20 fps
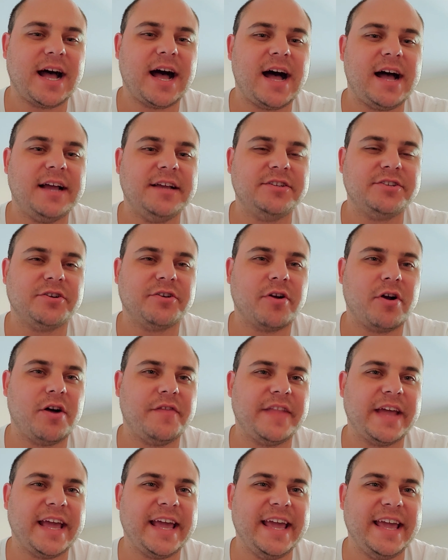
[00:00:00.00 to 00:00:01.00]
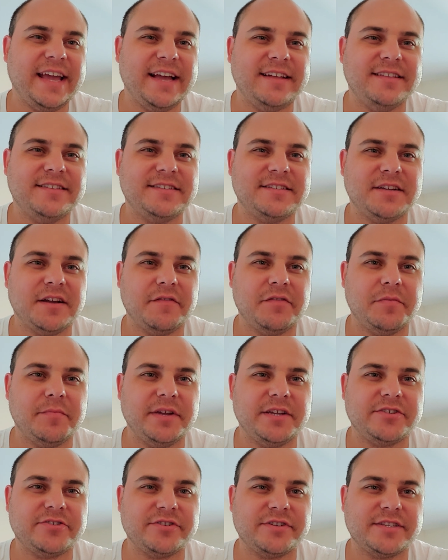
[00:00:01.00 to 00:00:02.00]
eyes are on the hands of the
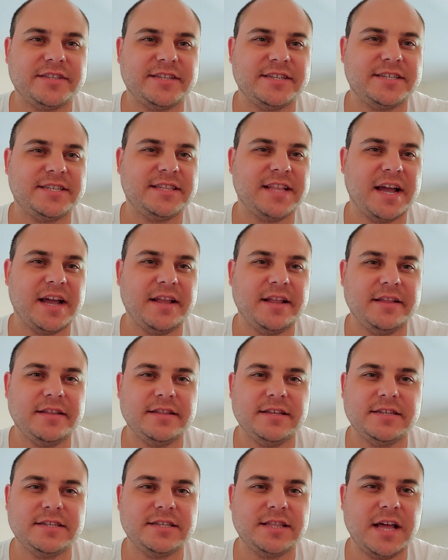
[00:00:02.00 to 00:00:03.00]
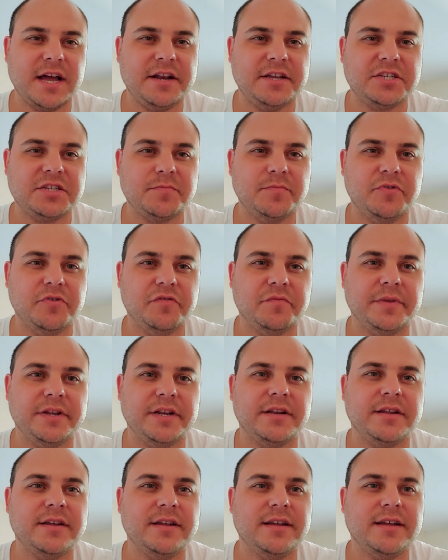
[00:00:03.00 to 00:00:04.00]
mistress. The slightest
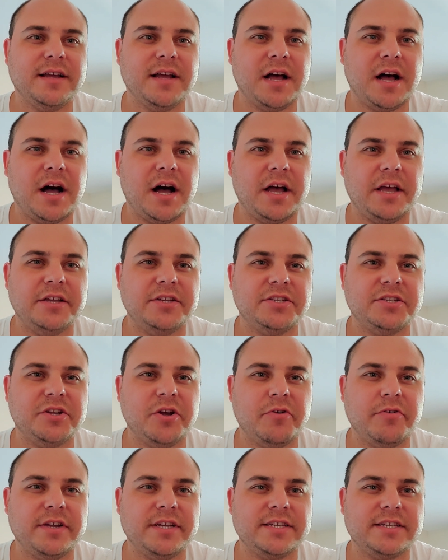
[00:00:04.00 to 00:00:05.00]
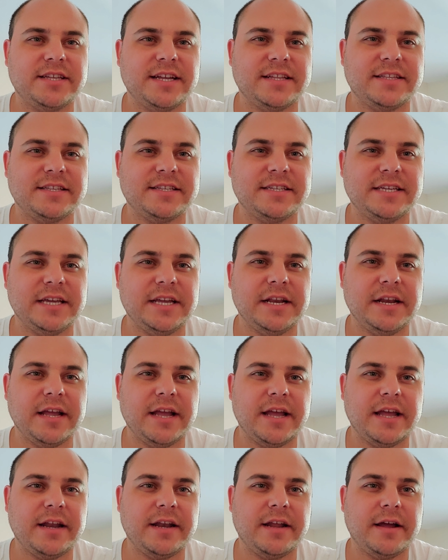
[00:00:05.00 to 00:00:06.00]
movement is noticed and seen,
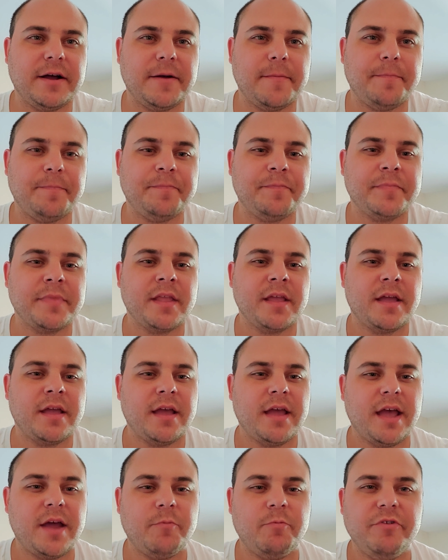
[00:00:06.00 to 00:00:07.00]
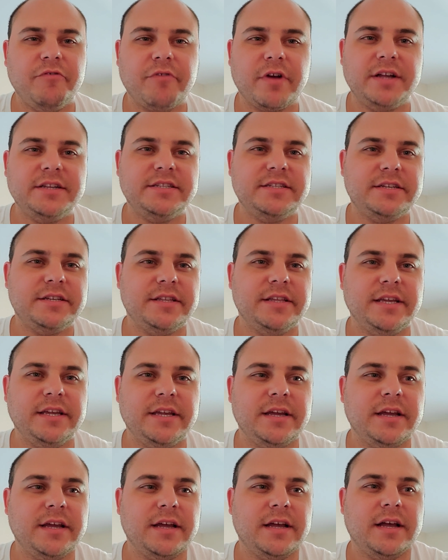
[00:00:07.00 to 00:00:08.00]
and we run to
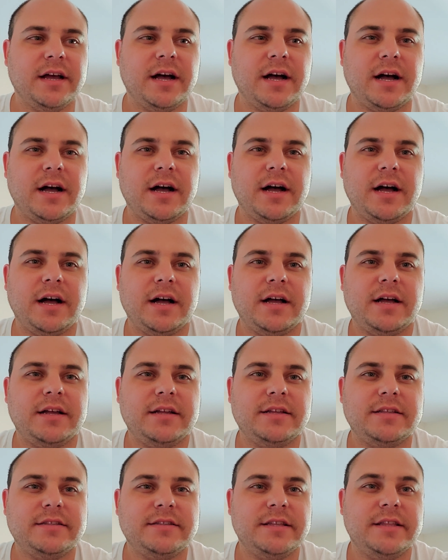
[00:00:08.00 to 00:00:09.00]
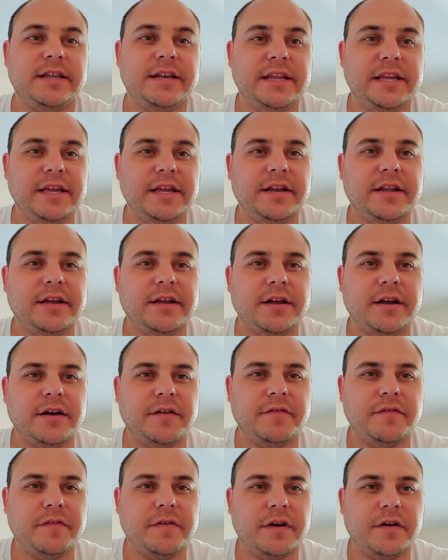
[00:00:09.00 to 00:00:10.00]
the need
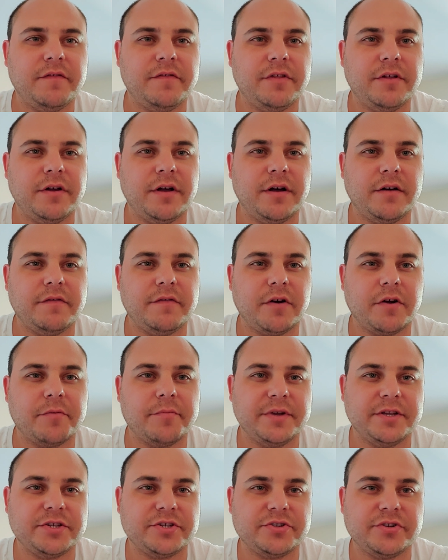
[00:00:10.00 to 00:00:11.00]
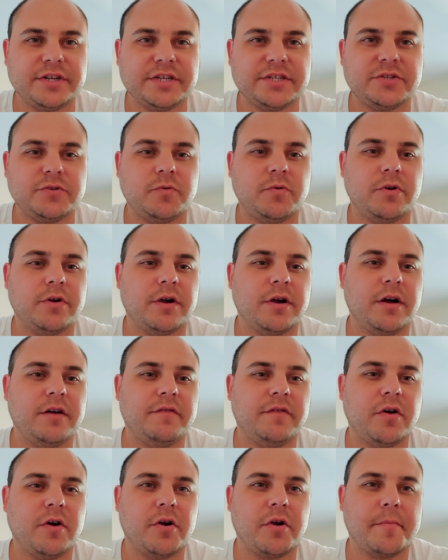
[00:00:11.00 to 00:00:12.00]
of our mistress or
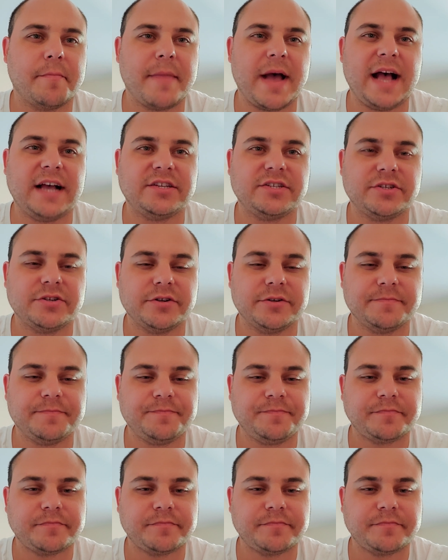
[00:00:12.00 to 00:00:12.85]
of our master.